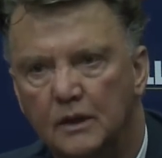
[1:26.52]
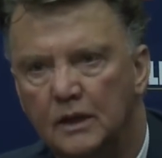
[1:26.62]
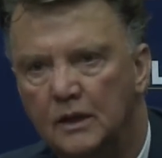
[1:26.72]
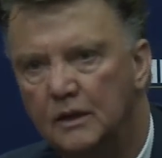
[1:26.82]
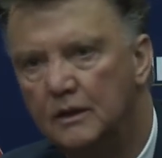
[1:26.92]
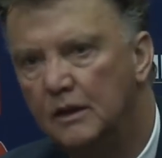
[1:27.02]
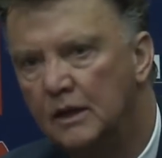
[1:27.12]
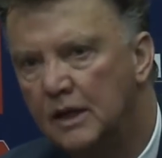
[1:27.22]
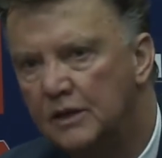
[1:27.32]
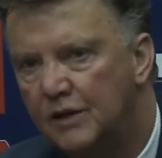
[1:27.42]
And
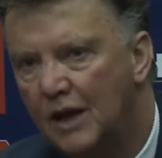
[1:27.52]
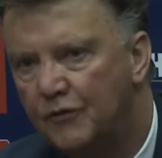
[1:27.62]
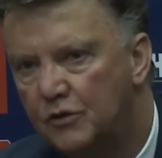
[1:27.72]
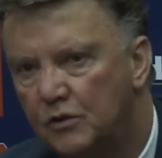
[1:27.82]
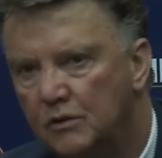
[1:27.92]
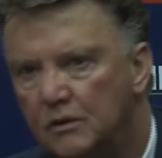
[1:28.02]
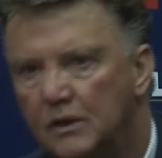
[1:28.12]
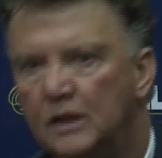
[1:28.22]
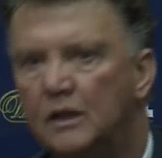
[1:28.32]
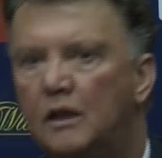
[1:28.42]
against Everton
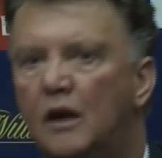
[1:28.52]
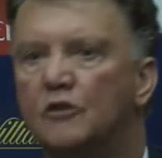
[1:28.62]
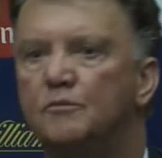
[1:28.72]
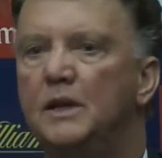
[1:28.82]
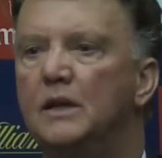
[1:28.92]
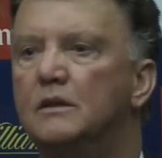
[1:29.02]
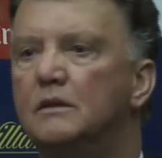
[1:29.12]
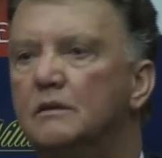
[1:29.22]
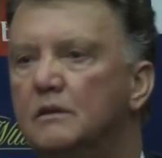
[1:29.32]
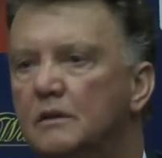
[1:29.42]
in the last minute.
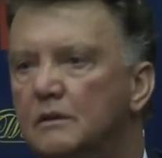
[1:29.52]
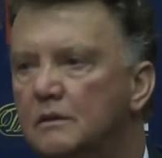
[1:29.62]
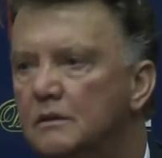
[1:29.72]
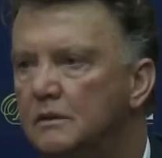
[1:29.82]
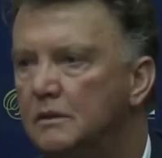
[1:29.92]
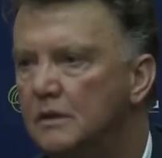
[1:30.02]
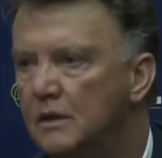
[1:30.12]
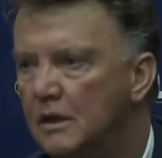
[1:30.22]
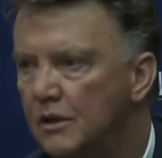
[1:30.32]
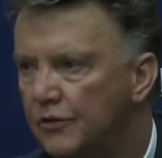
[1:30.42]

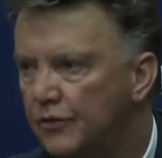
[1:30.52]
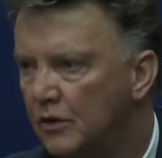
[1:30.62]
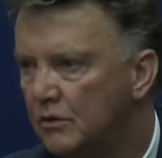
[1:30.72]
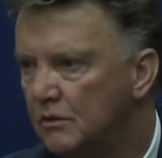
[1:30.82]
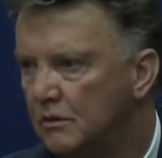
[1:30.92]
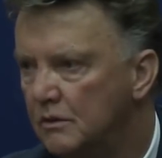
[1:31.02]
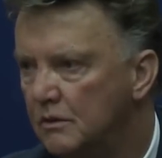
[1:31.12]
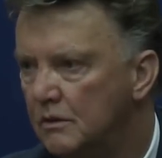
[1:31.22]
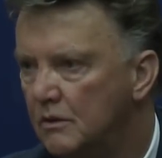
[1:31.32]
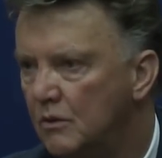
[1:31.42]
So
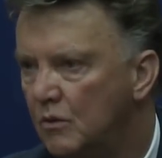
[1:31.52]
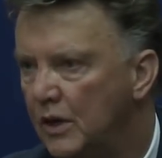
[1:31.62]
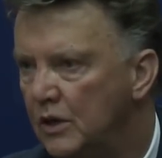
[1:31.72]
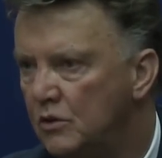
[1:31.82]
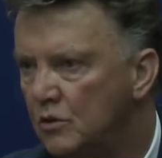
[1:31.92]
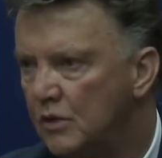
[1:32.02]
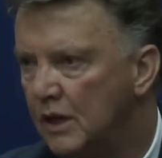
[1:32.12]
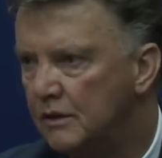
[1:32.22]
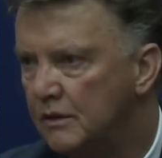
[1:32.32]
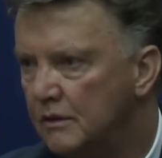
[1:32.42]
when you do
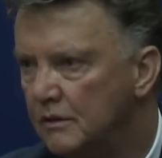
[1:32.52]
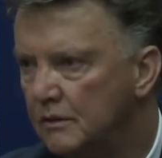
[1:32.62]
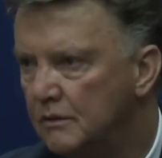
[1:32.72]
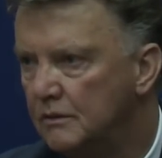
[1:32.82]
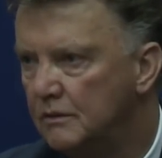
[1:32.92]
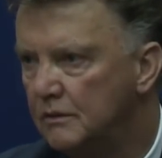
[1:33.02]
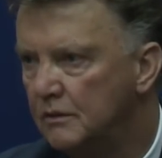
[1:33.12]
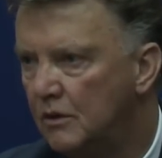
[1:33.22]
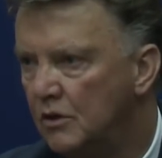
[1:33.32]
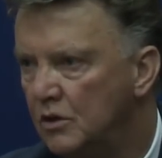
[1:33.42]
that,
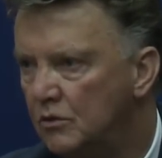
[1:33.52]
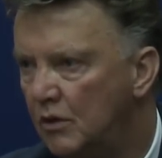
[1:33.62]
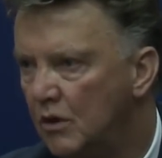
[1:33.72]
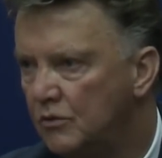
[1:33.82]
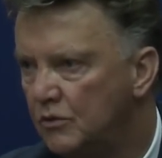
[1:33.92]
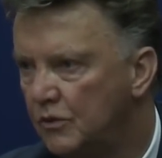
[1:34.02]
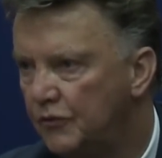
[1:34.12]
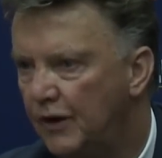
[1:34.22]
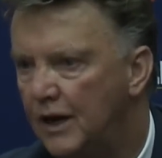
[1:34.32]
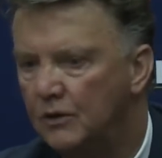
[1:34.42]
on your road to the
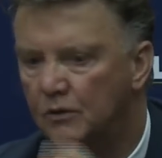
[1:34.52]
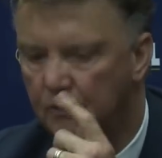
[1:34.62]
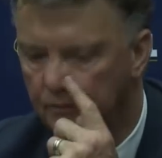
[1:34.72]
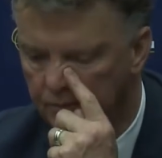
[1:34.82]
final,